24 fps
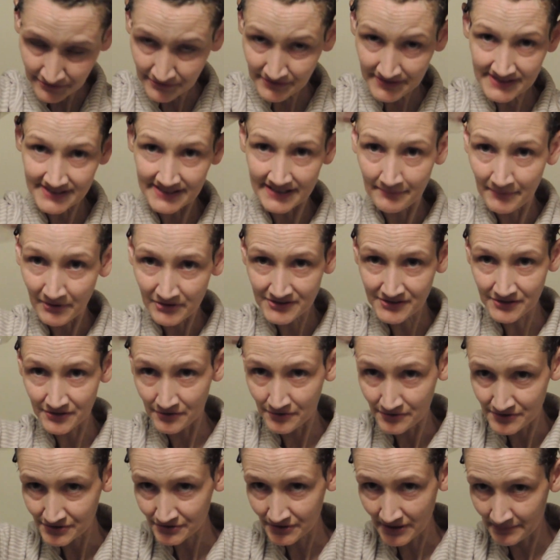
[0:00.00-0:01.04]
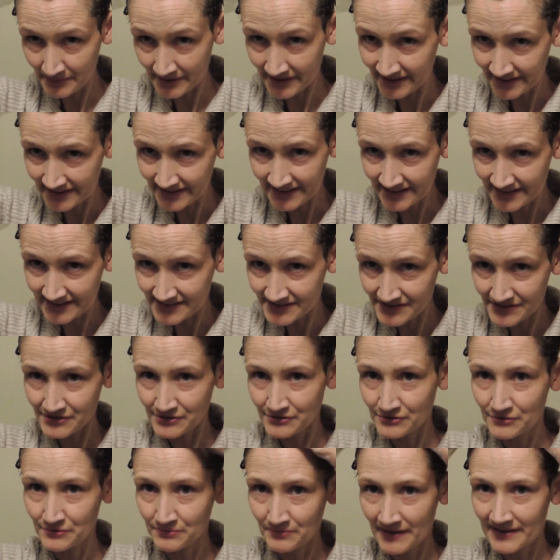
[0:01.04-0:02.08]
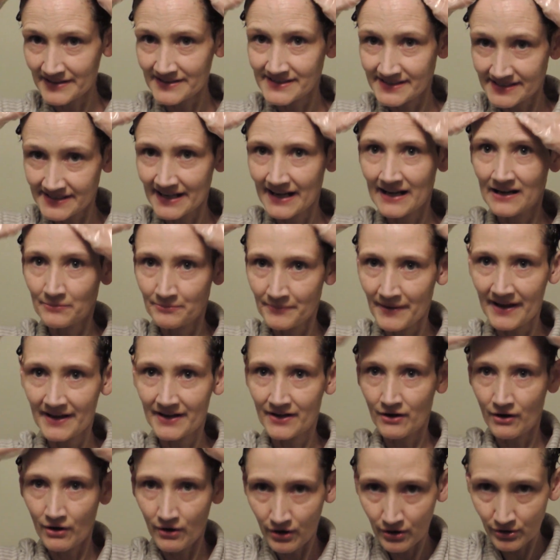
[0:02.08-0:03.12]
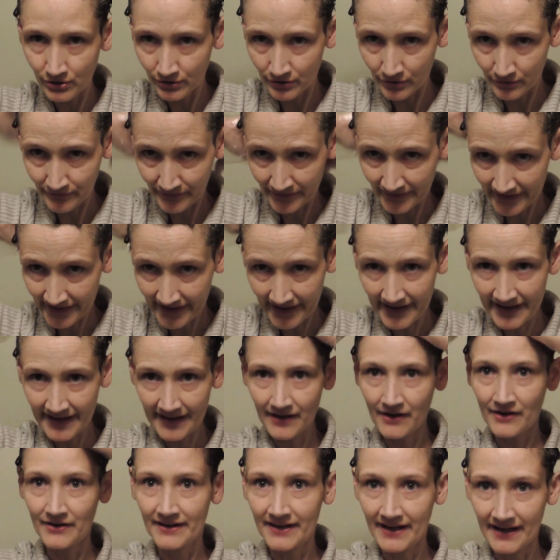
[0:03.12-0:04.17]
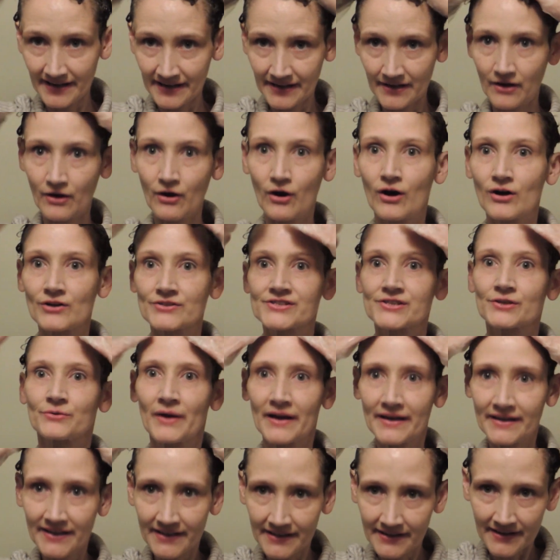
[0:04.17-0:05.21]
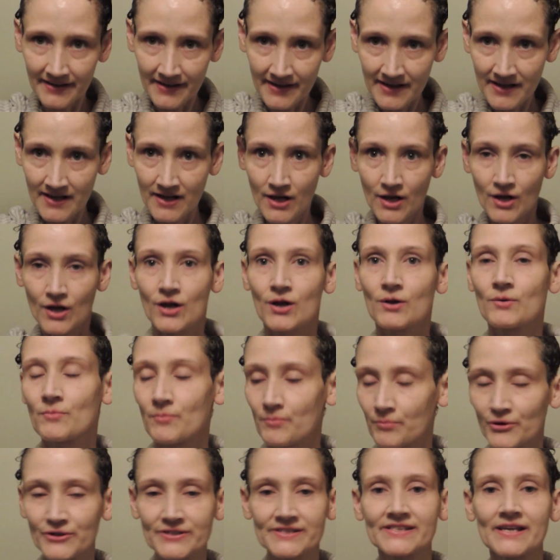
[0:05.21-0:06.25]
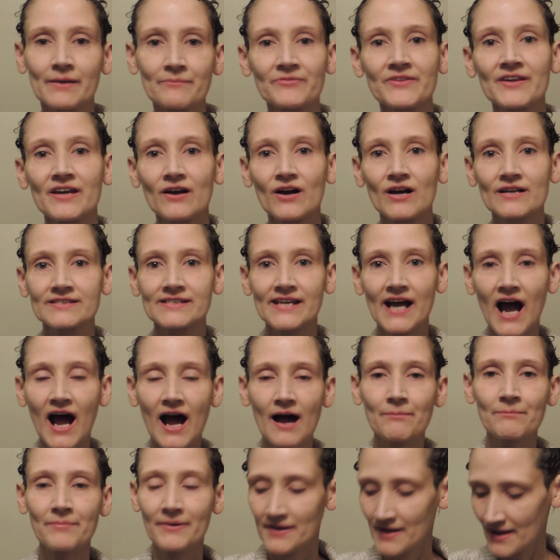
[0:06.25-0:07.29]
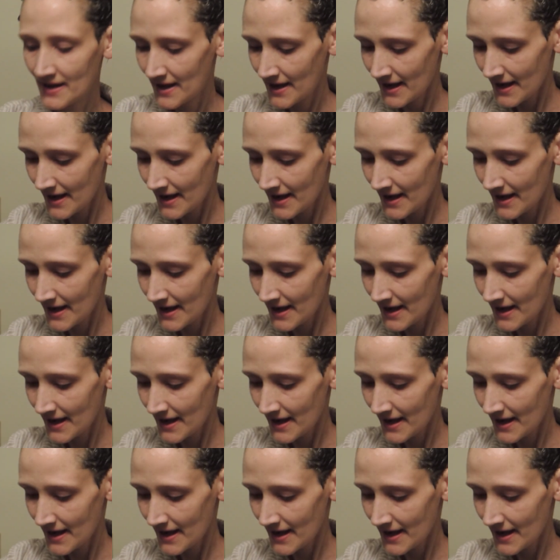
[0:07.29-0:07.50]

I'm doing is I'm also scrubbing it into my scalp and all over the hair, getting it all so I can put something on top.